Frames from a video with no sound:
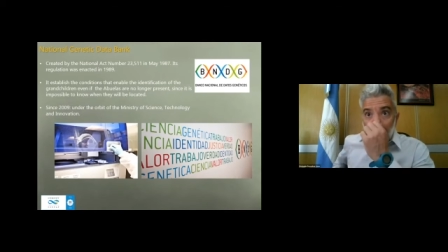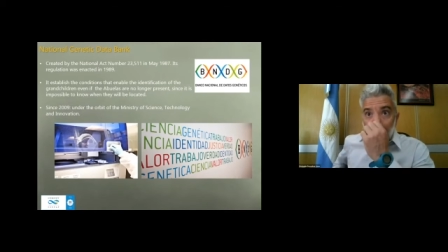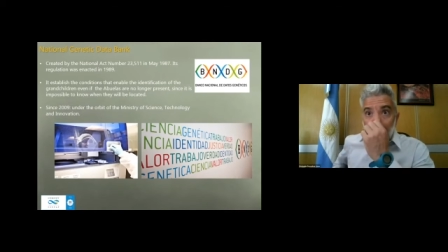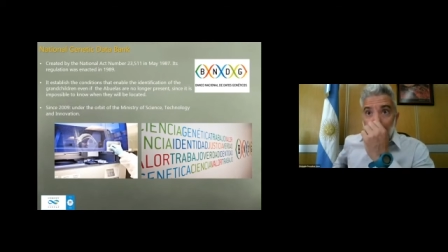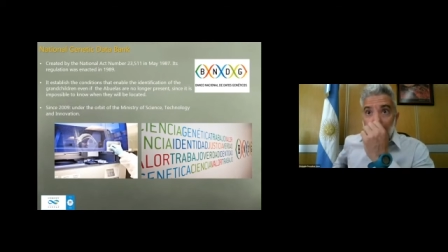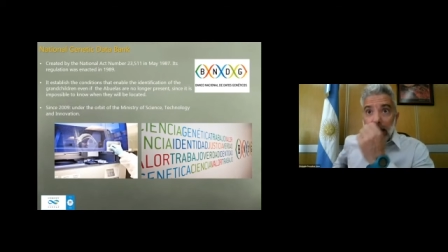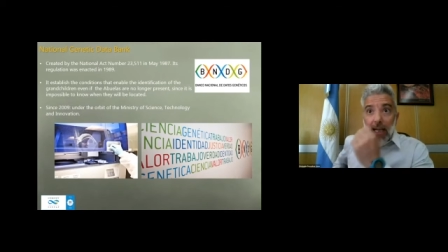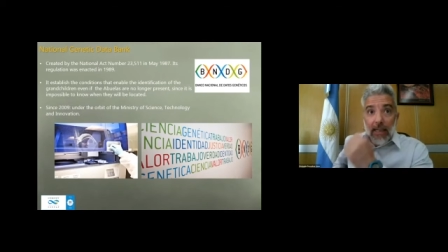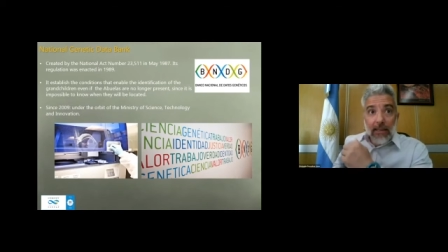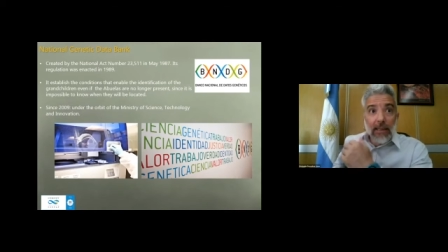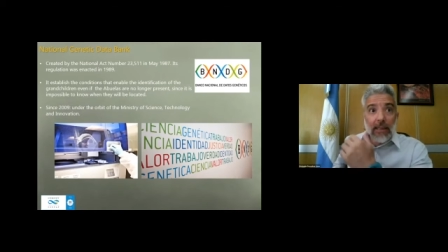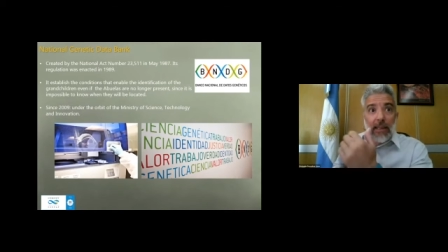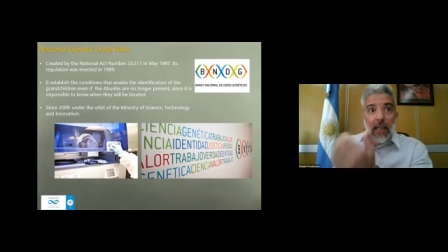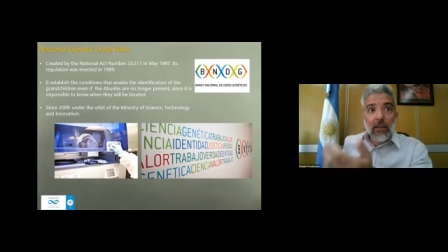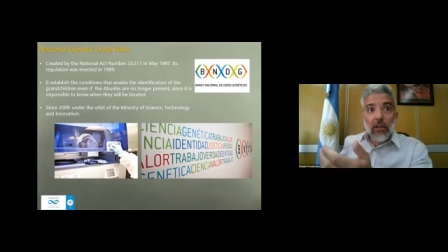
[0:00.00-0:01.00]
by the last
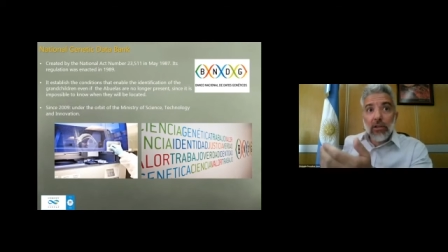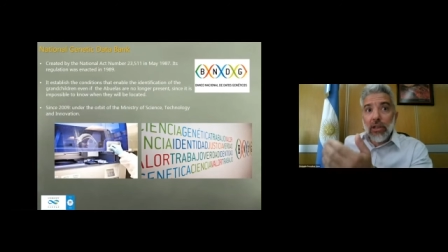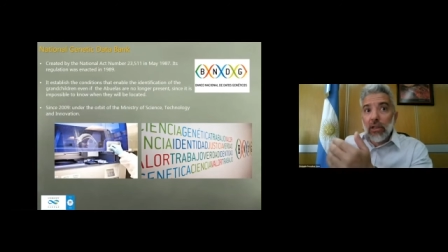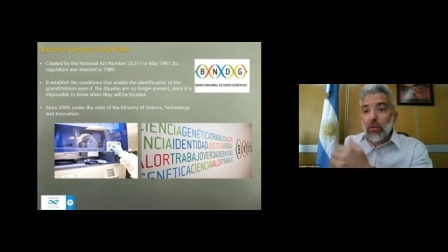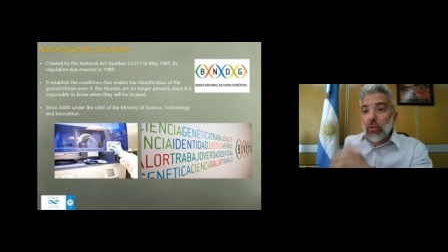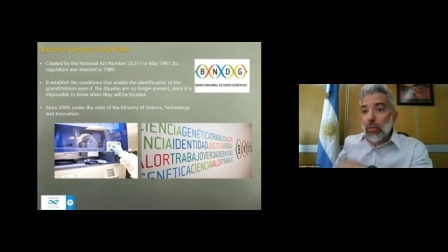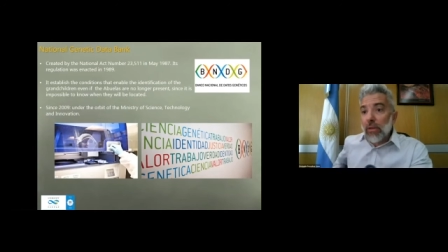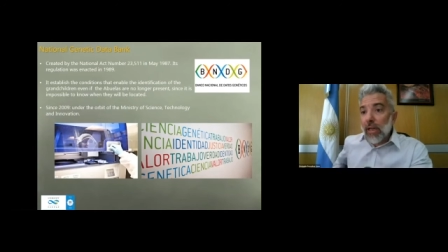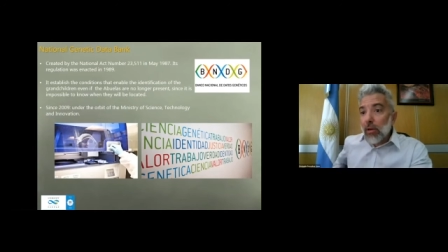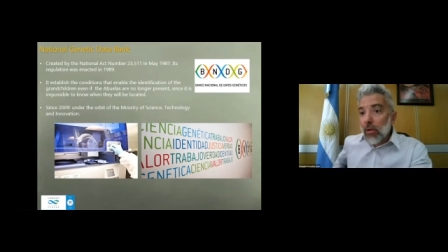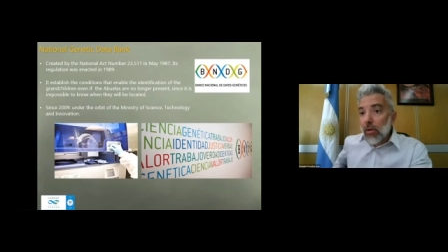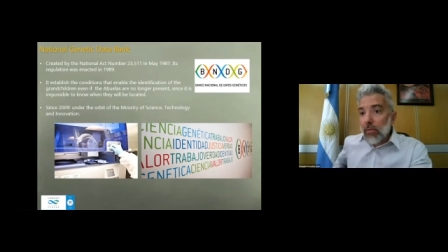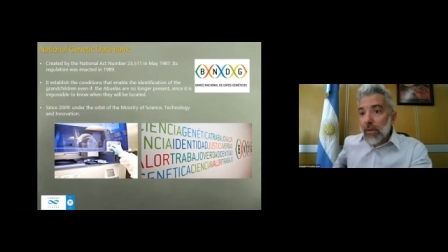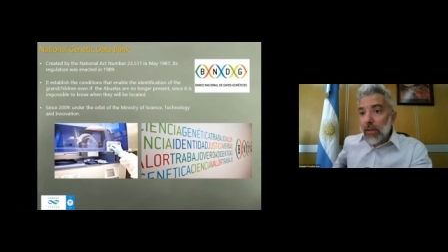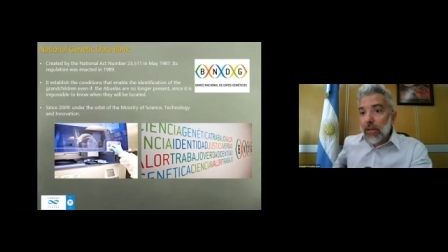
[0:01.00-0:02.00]
dictatorship to
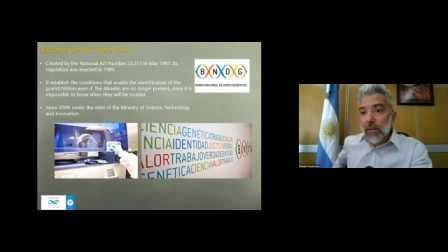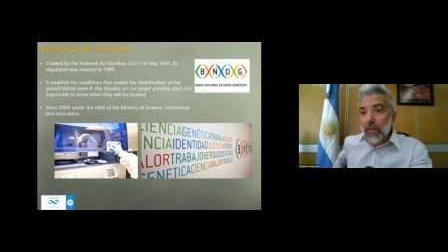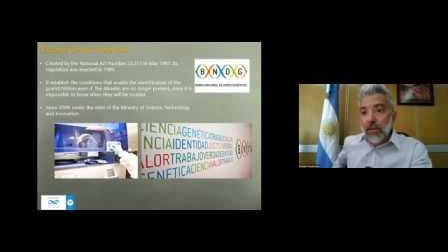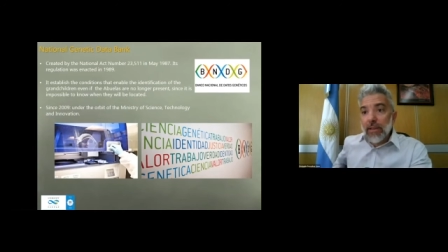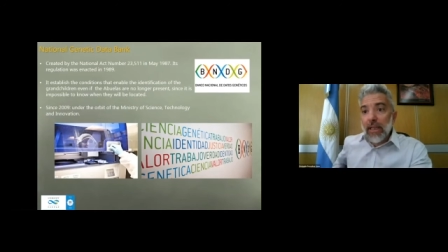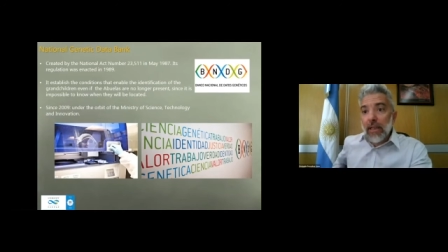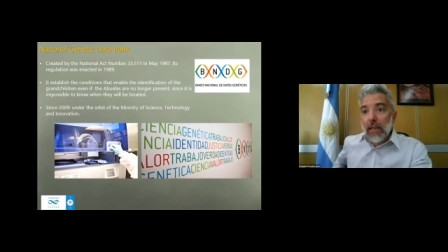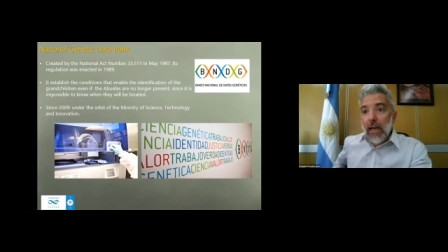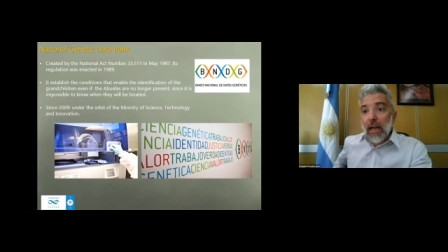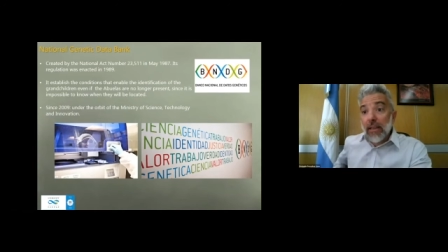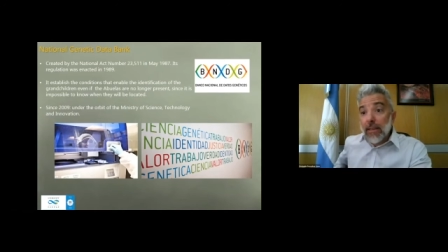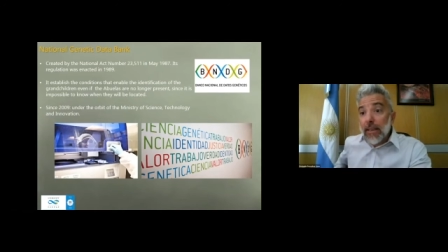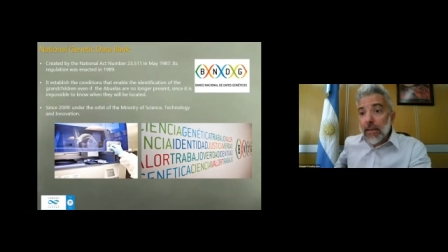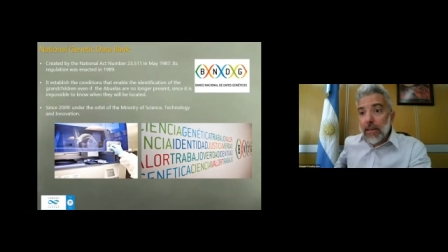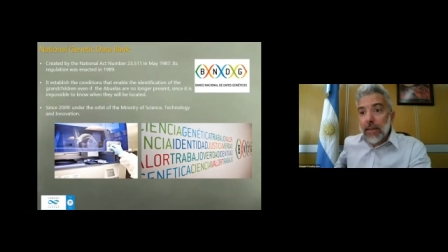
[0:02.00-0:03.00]
recover their
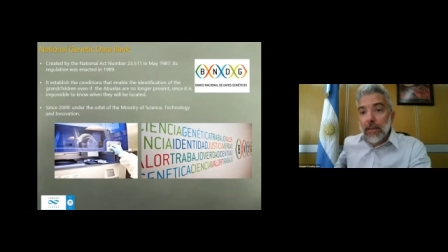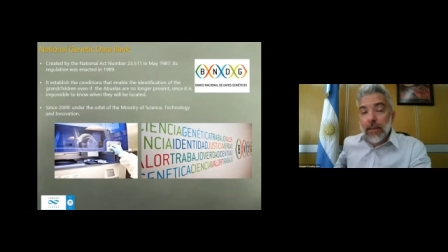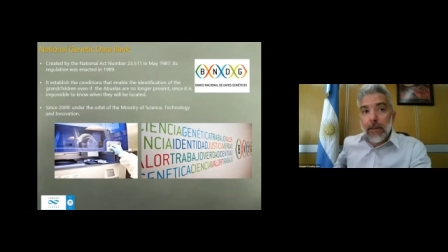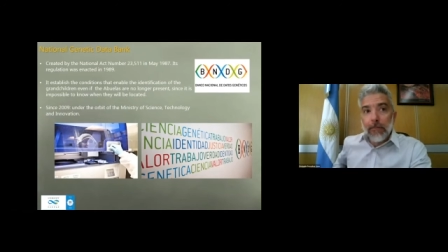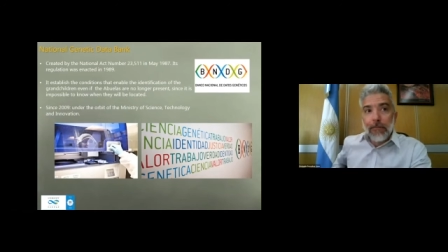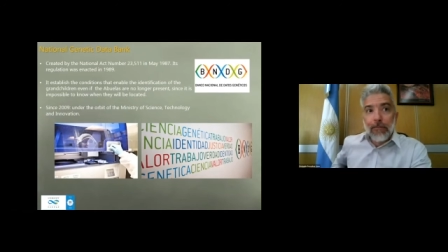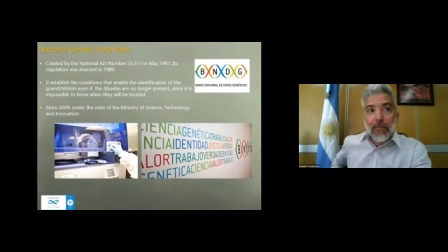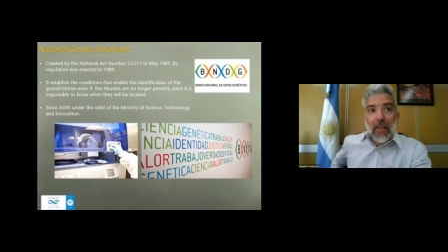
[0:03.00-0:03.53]
identity.